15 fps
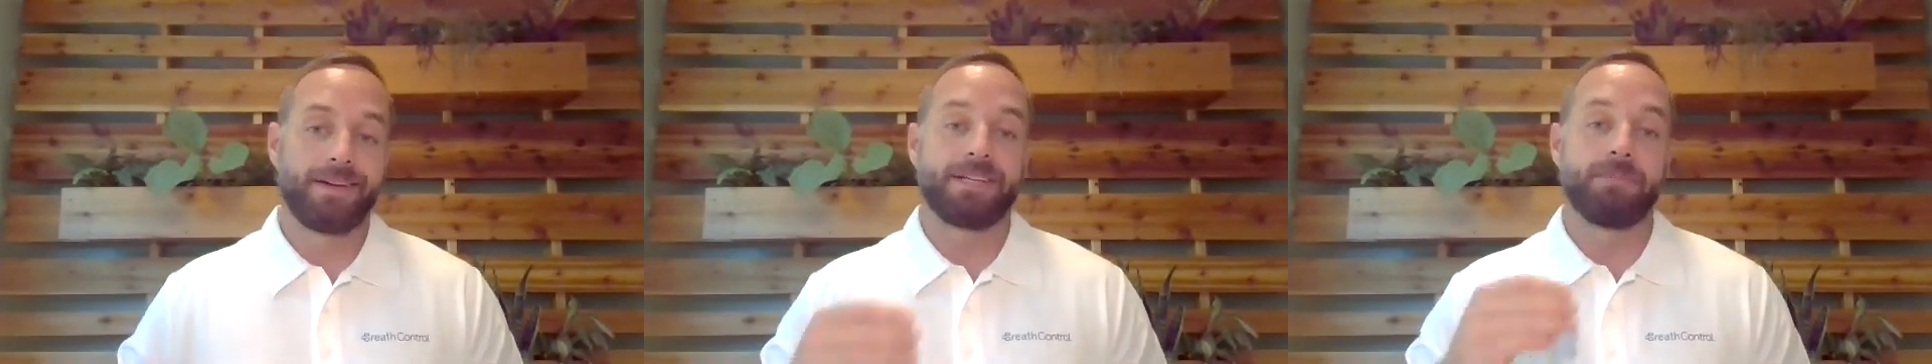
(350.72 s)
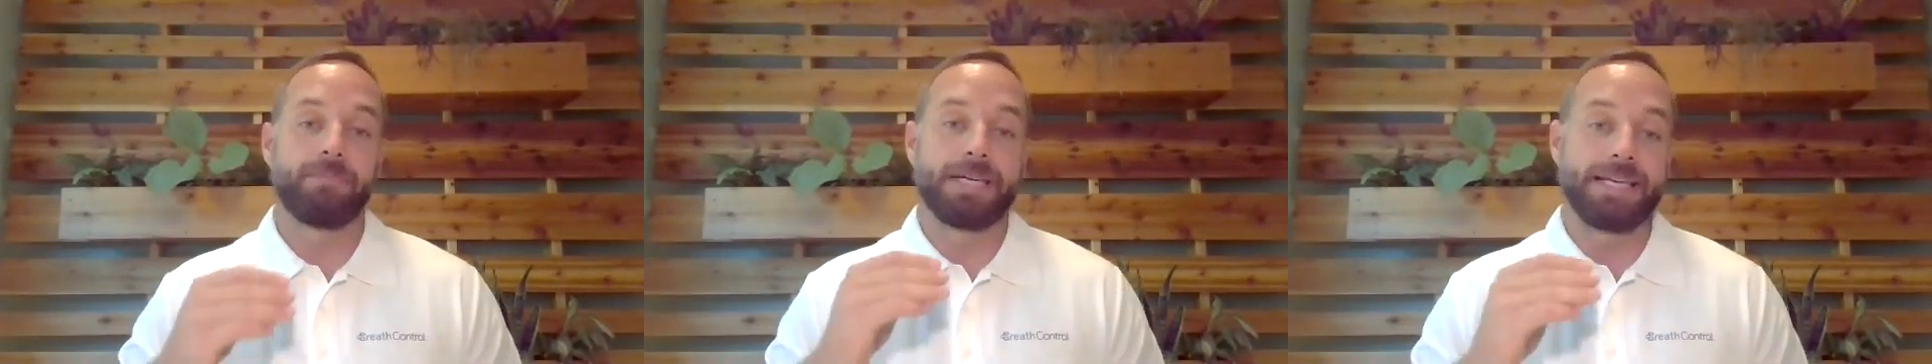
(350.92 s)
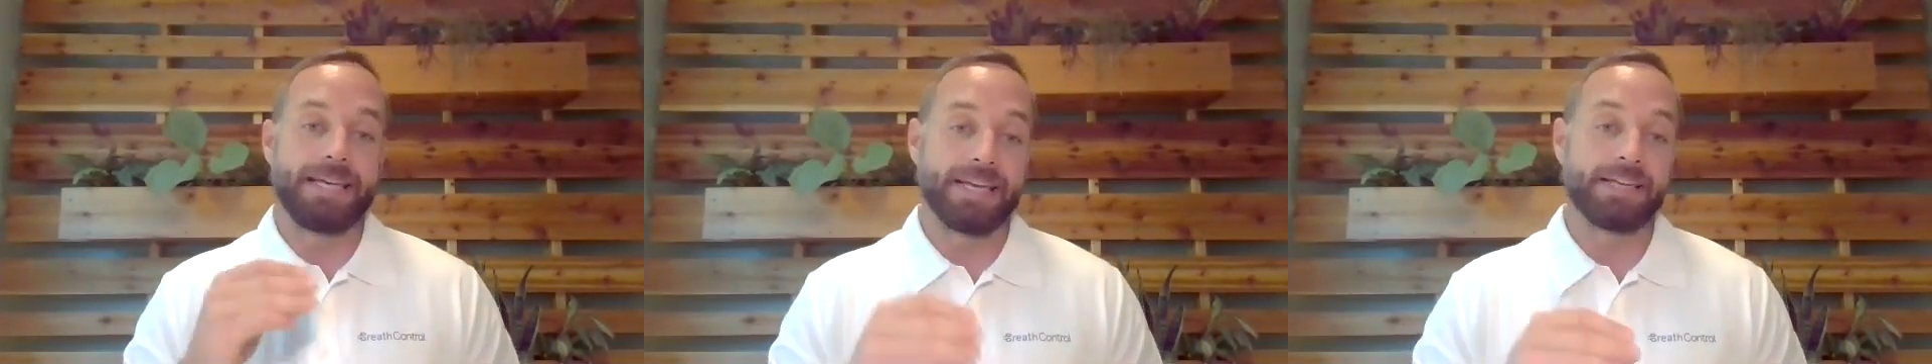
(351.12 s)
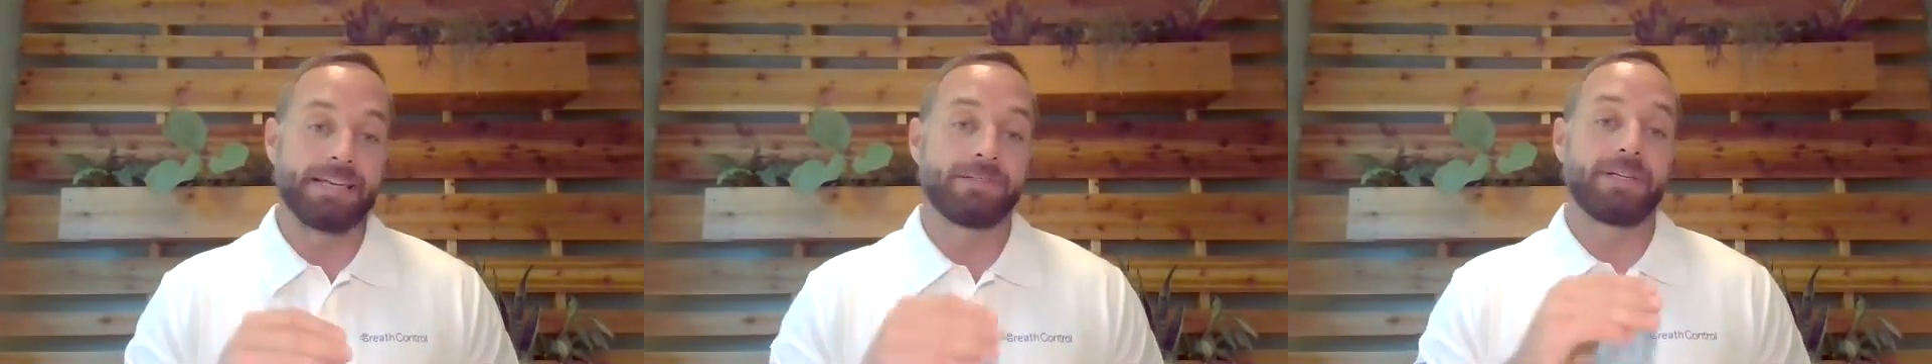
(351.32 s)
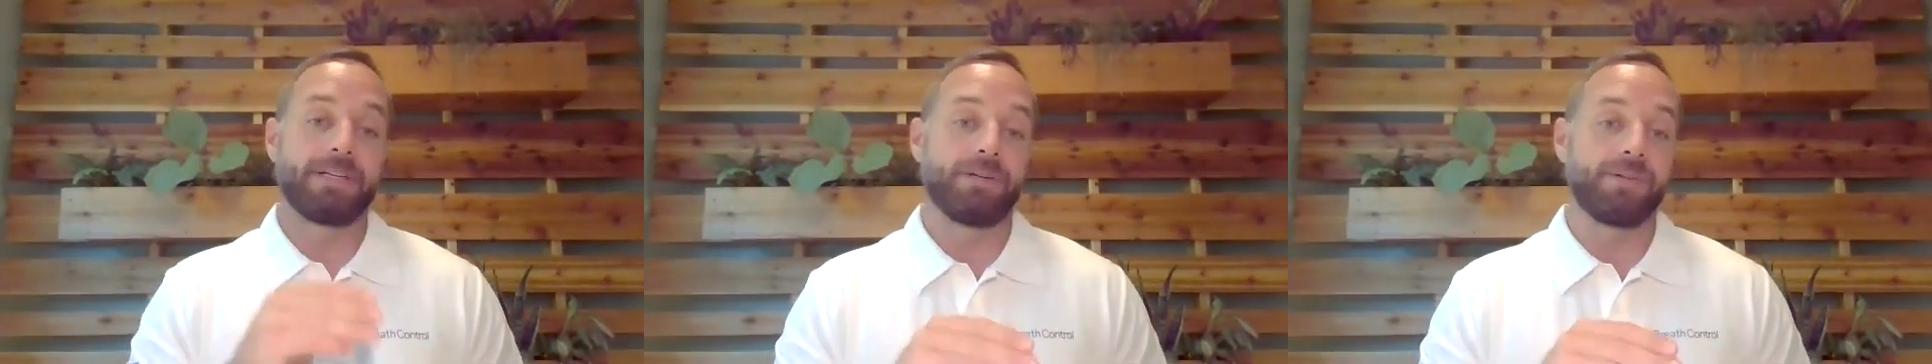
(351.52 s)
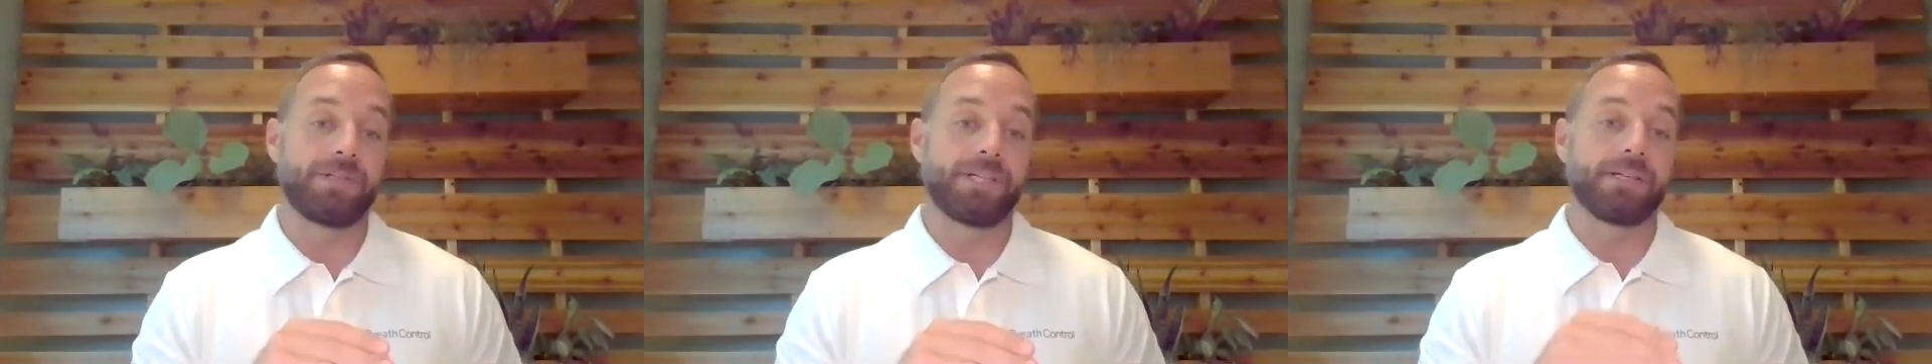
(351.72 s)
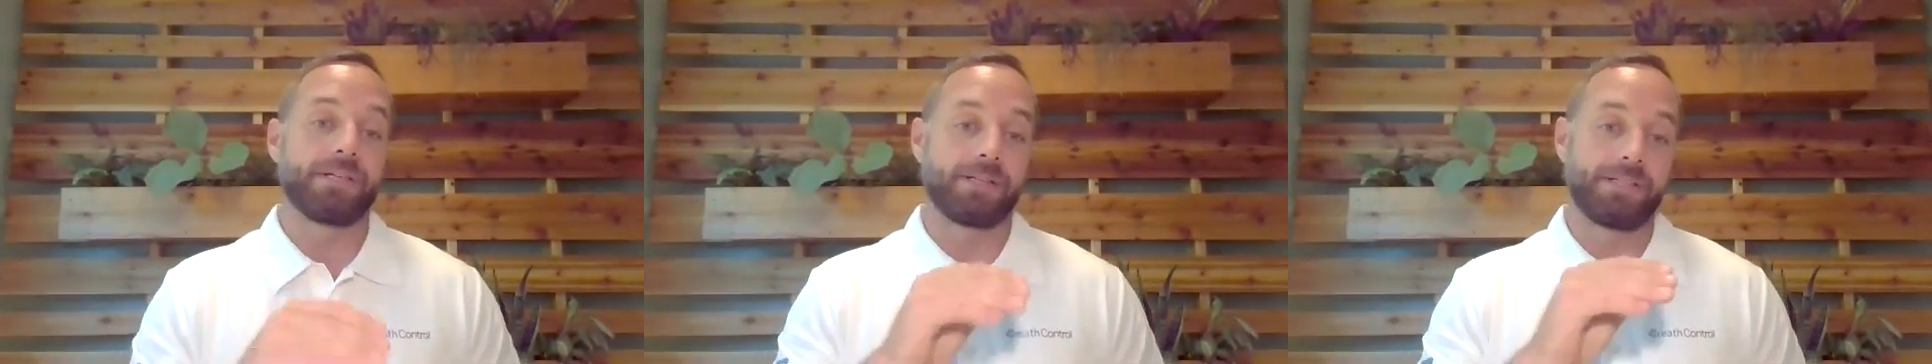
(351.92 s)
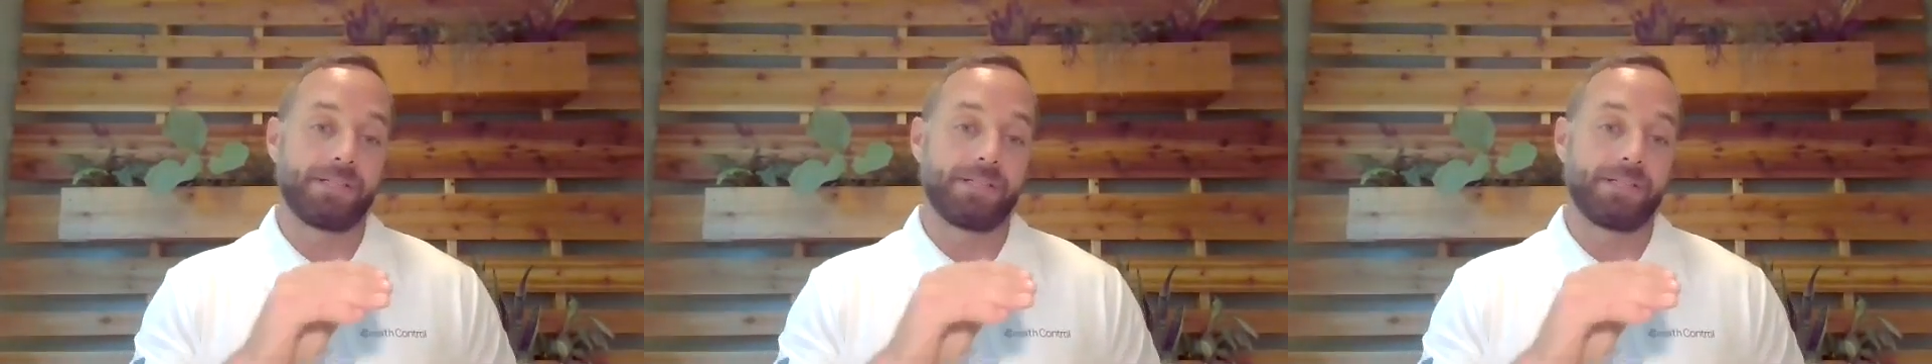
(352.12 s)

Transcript: to begin reducing your